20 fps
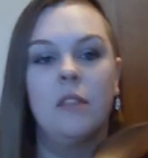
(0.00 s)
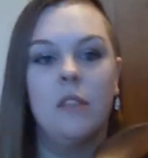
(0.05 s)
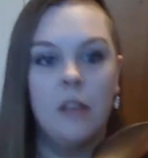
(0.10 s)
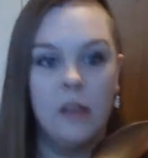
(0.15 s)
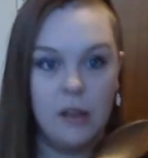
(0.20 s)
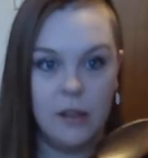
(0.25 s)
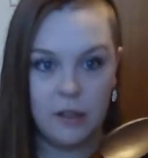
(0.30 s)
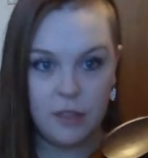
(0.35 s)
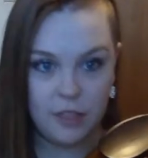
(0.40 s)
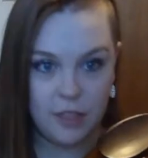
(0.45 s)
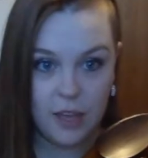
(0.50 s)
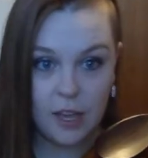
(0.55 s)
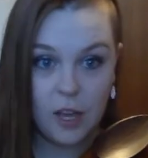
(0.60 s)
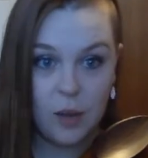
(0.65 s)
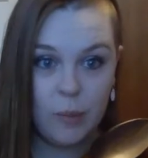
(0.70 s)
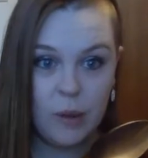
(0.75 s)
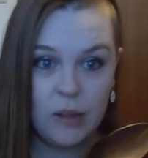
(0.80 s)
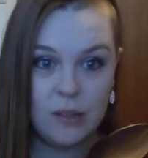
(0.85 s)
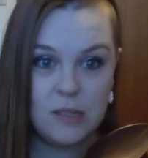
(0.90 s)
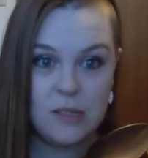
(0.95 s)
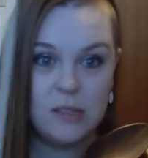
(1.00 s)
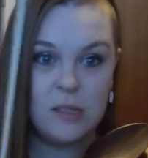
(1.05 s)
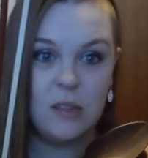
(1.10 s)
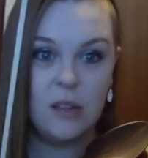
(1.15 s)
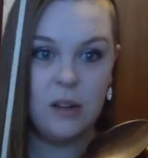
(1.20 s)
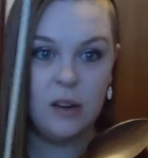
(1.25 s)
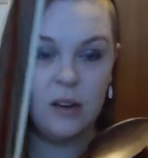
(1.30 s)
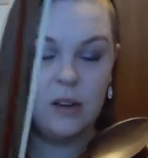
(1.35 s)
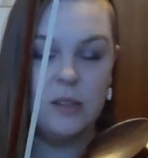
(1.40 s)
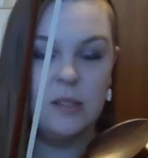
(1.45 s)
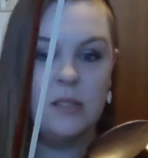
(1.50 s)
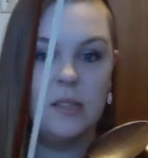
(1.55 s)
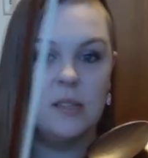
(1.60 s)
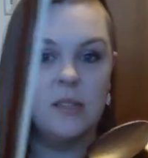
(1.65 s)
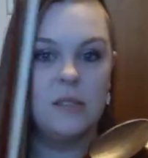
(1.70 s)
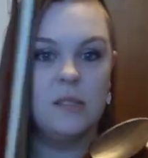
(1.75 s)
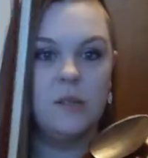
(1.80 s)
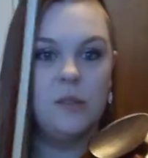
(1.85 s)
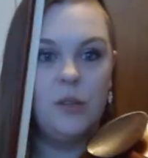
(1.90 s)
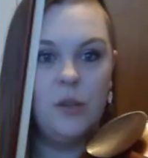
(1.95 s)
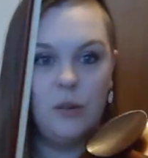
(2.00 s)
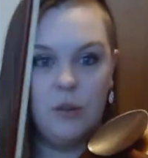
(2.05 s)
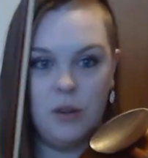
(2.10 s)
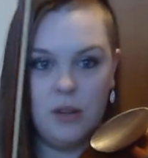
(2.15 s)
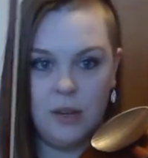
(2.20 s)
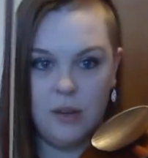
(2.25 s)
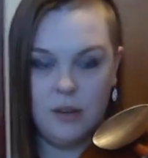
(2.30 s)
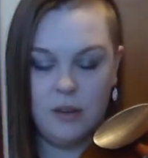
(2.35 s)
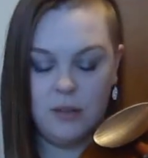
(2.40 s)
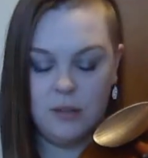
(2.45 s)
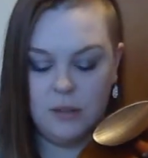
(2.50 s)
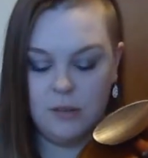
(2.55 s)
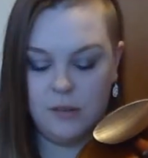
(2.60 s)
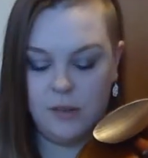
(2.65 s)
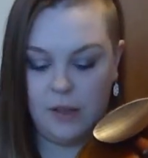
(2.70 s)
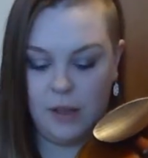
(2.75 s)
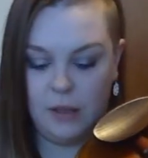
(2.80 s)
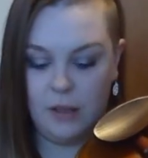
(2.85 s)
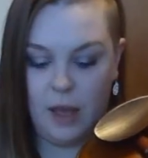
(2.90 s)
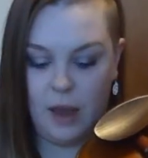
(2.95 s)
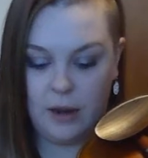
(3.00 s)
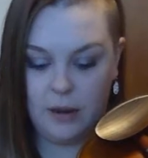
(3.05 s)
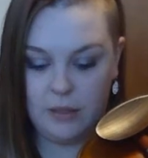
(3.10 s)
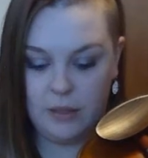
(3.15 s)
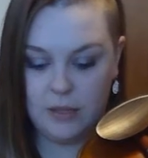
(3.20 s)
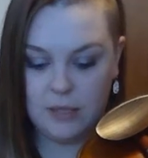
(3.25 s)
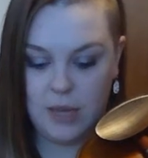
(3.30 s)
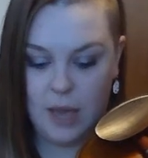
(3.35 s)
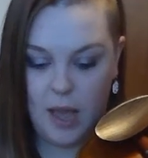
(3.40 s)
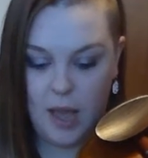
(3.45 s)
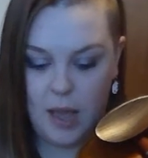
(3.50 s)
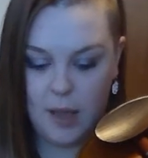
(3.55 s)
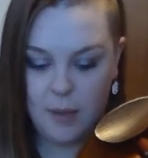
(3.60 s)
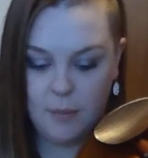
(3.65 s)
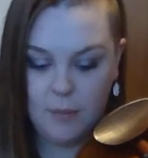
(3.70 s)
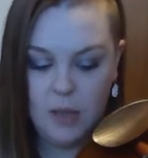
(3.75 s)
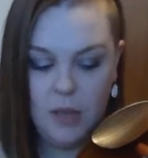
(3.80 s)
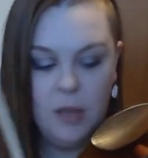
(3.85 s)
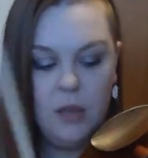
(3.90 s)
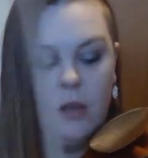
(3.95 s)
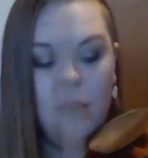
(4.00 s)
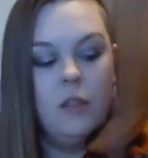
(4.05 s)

The thing about slurs is you need a lot of the time